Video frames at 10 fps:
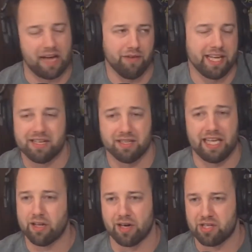I feel like it doesn't
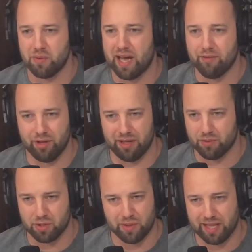lean on it too heavily.
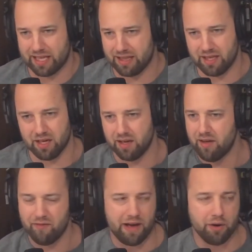There's only like the
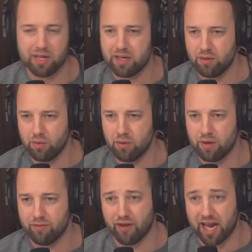Falcon
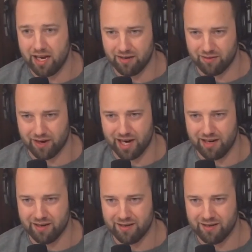fight, right?